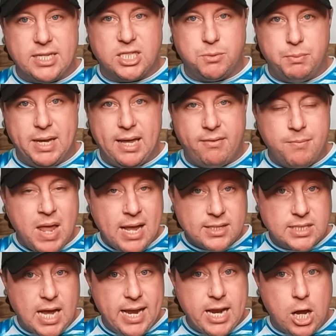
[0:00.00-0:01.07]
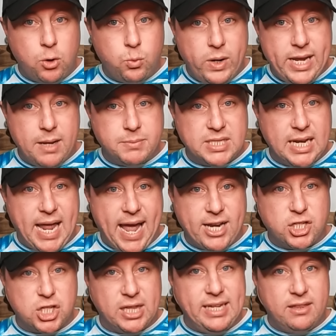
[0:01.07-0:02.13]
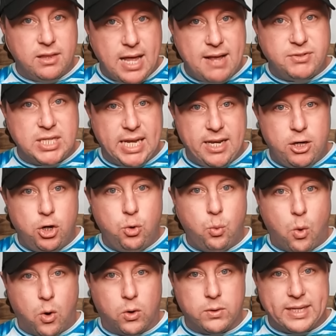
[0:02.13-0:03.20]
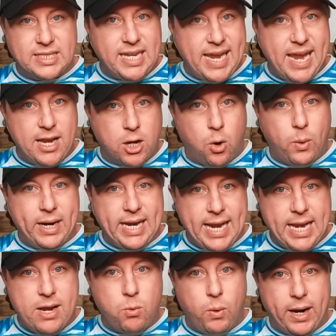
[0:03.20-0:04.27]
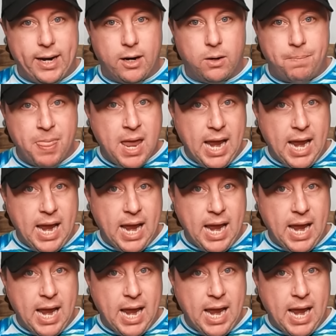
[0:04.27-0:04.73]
Smith, Zion Williamson actually loves it in New Orleans. He ain't going anywhere.